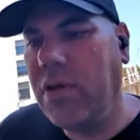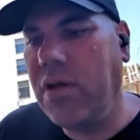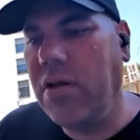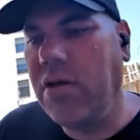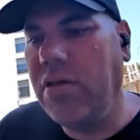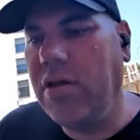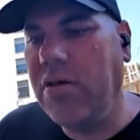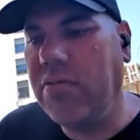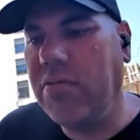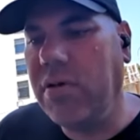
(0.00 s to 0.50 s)

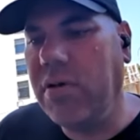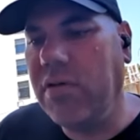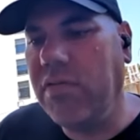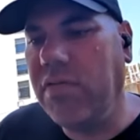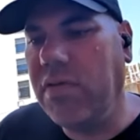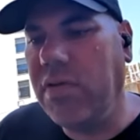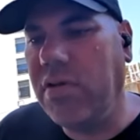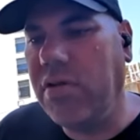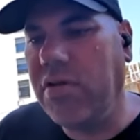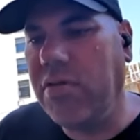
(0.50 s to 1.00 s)
they would have
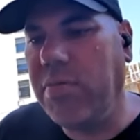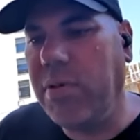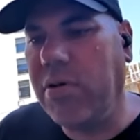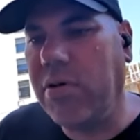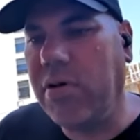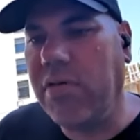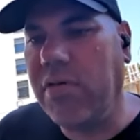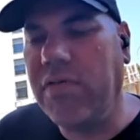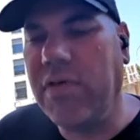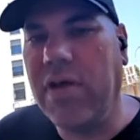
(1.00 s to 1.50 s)

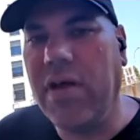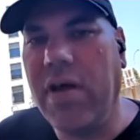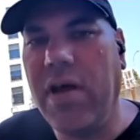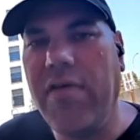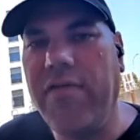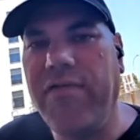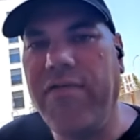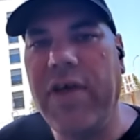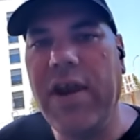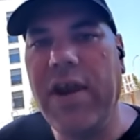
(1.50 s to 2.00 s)
spoke of
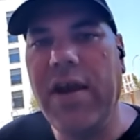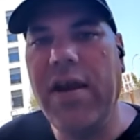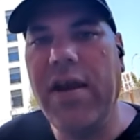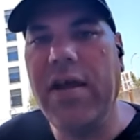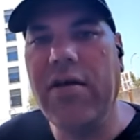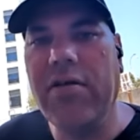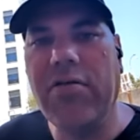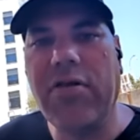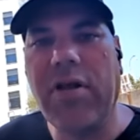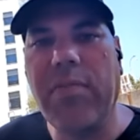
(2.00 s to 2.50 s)

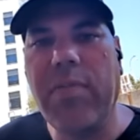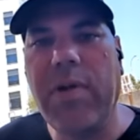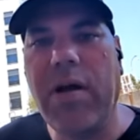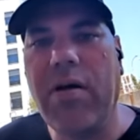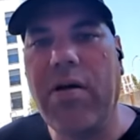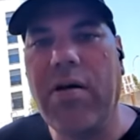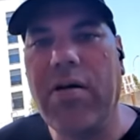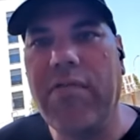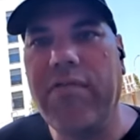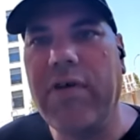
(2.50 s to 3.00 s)
affinity or something,
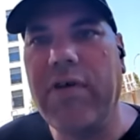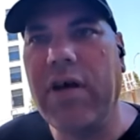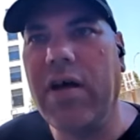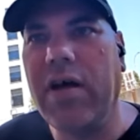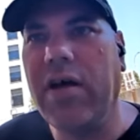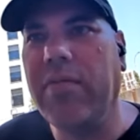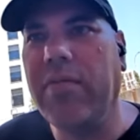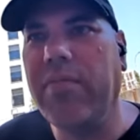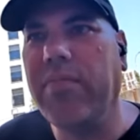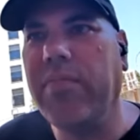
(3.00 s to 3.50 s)
or of
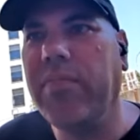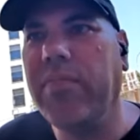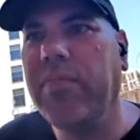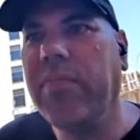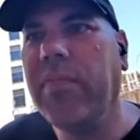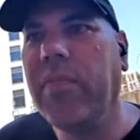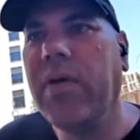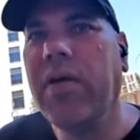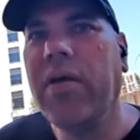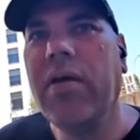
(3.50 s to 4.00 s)

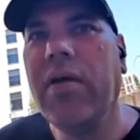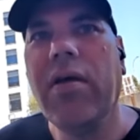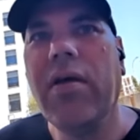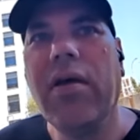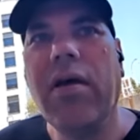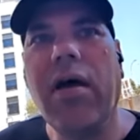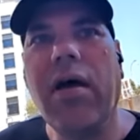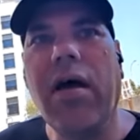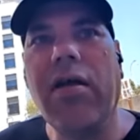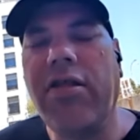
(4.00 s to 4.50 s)

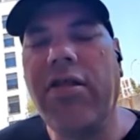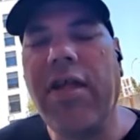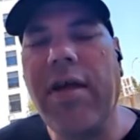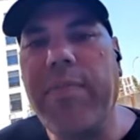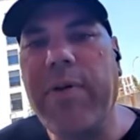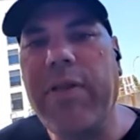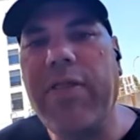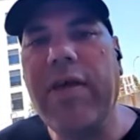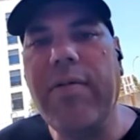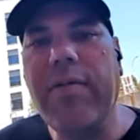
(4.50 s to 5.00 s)
a
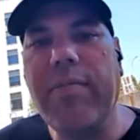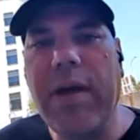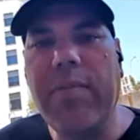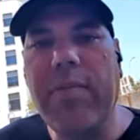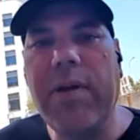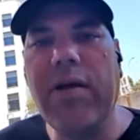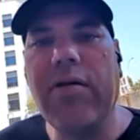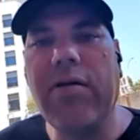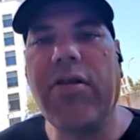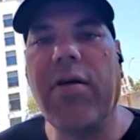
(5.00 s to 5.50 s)
sympathy
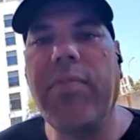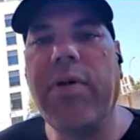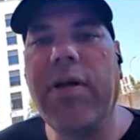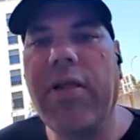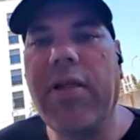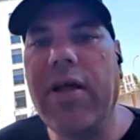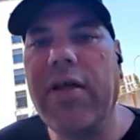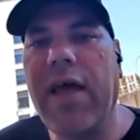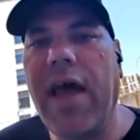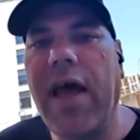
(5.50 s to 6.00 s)
maybe, or something
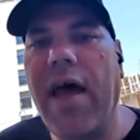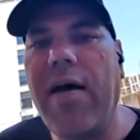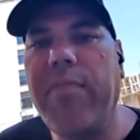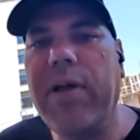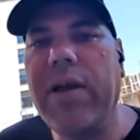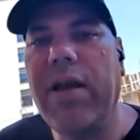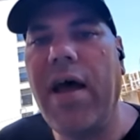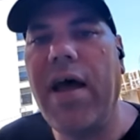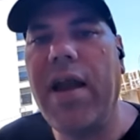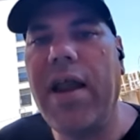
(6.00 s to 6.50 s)
like that,
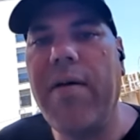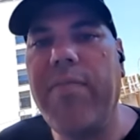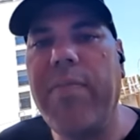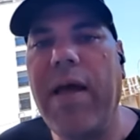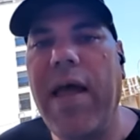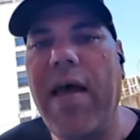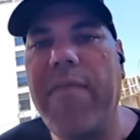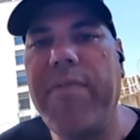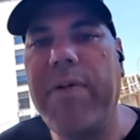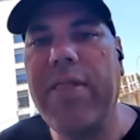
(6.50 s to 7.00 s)
but not
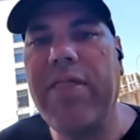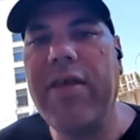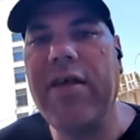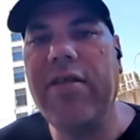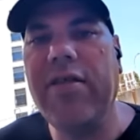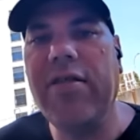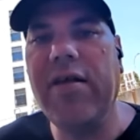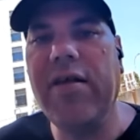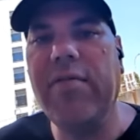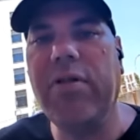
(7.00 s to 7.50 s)

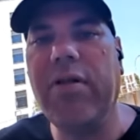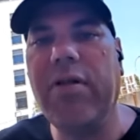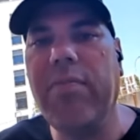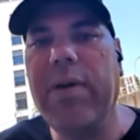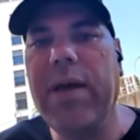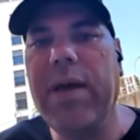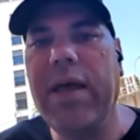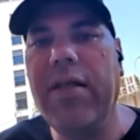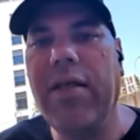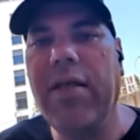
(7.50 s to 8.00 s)
empathy seems to
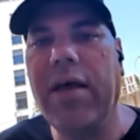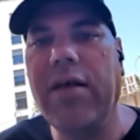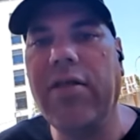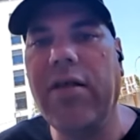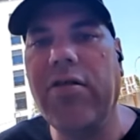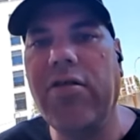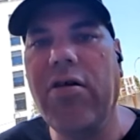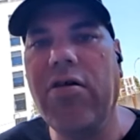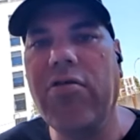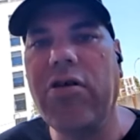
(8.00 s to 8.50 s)
be like
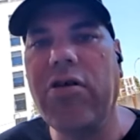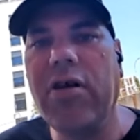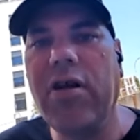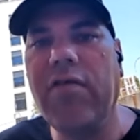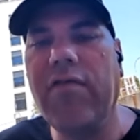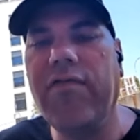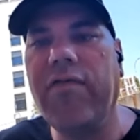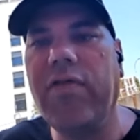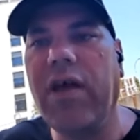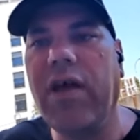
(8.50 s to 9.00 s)
this notion
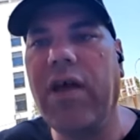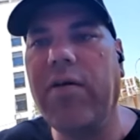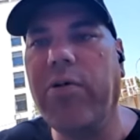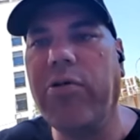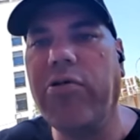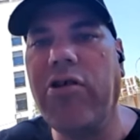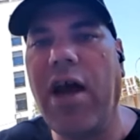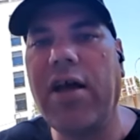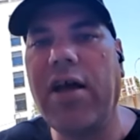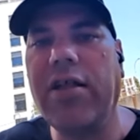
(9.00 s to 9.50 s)
of like
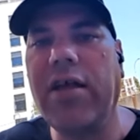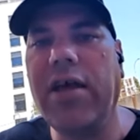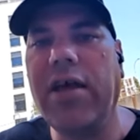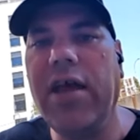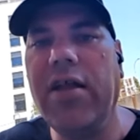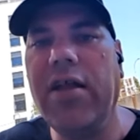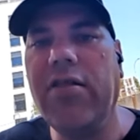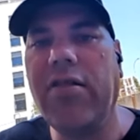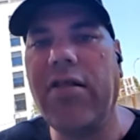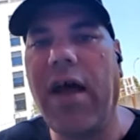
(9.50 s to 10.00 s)
projecting
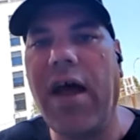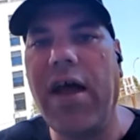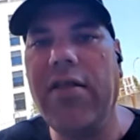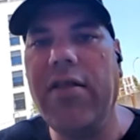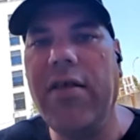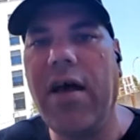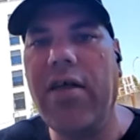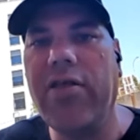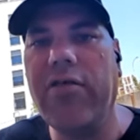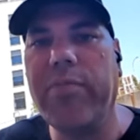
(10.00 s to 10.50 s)
inside
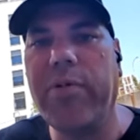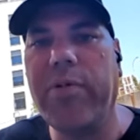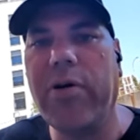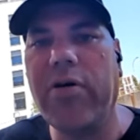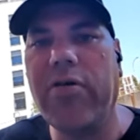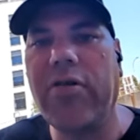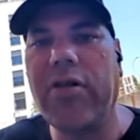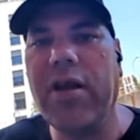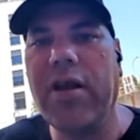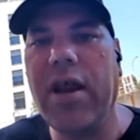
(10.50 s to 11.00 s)
the other
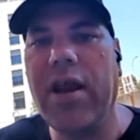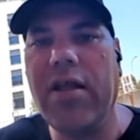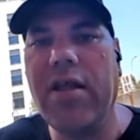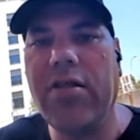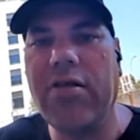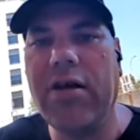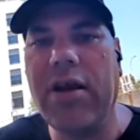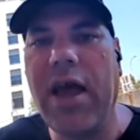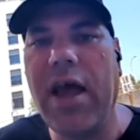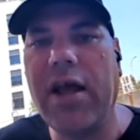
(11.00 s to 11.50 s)
person, and
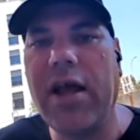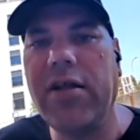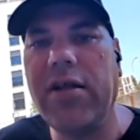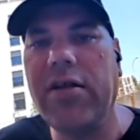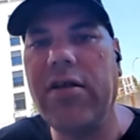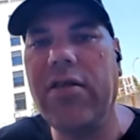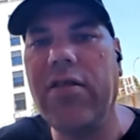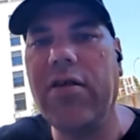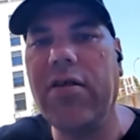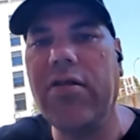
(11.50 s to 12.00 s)
it's connected
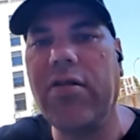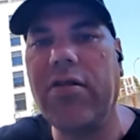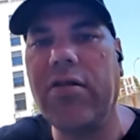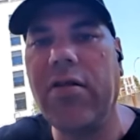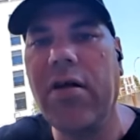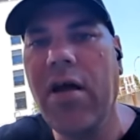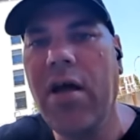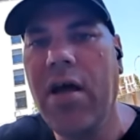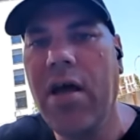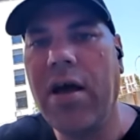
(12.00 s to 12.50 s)
to this
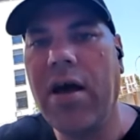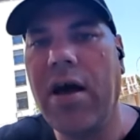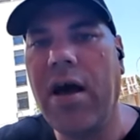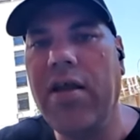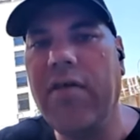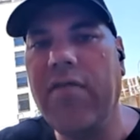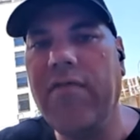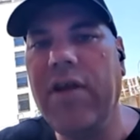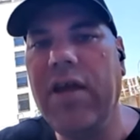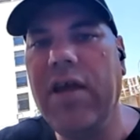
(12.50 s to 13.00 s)

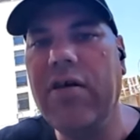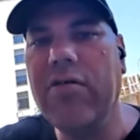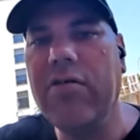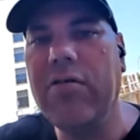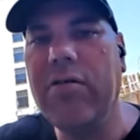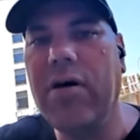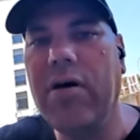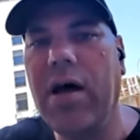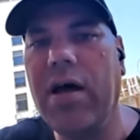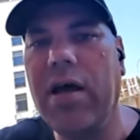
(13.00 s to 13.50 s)
kind of
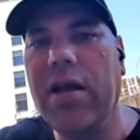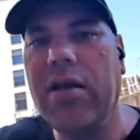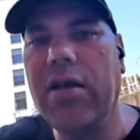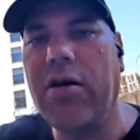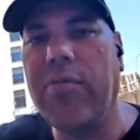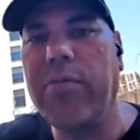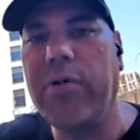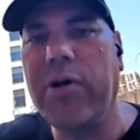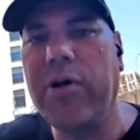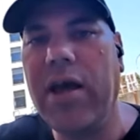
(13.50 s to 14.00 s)
neo
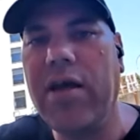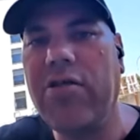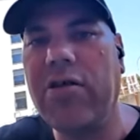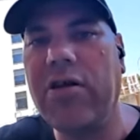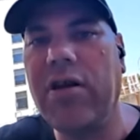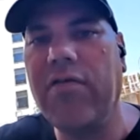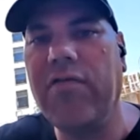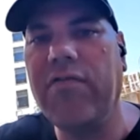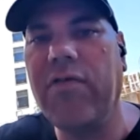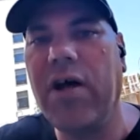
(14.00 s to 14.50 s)

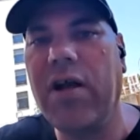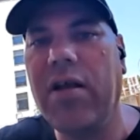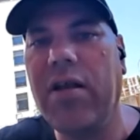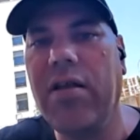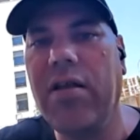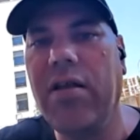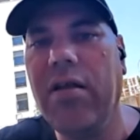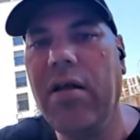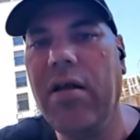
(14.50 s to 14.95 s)
interpretation of what